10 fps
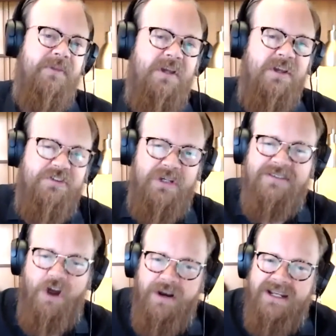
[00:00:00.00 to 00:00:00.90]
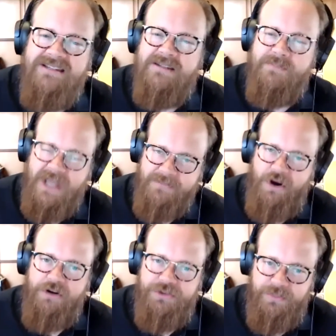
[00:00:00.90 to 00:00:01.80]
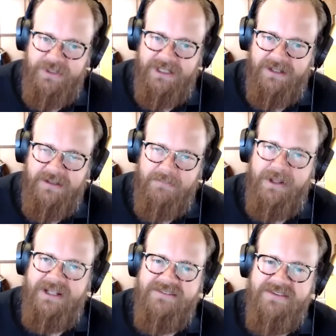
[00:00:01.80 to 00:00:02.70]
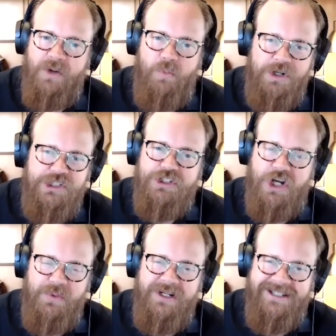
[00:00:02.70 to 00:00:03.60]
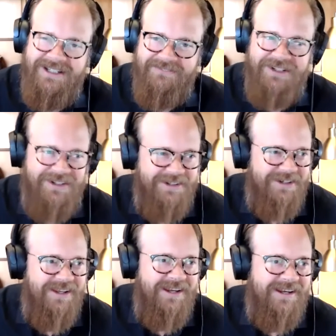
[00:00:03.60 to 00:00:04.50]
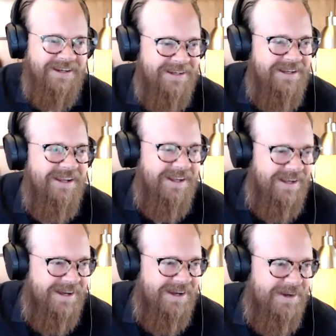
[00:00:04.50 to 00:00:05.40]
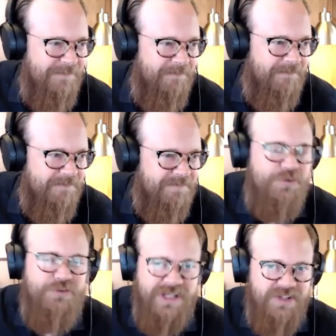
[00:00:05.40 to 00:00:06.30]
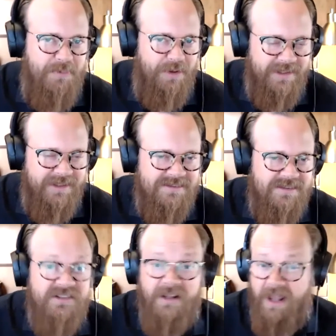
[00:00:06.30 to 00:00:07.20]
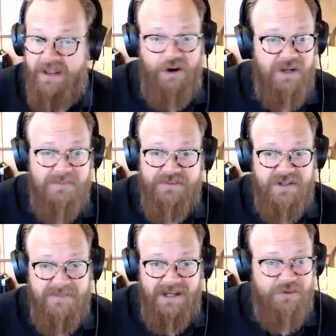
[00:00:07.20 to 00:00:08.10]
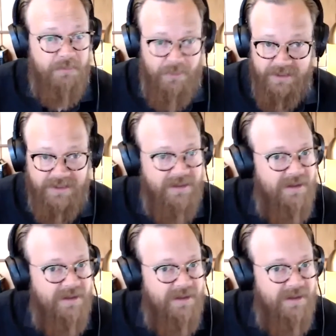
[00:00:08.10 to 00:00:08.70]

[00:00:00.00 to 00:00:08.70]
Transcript: So he's sometimes hard to read, but he's like, once you start reading him, you're like, you see his brilliance. So a lot of the arguments that he makes are brilliant,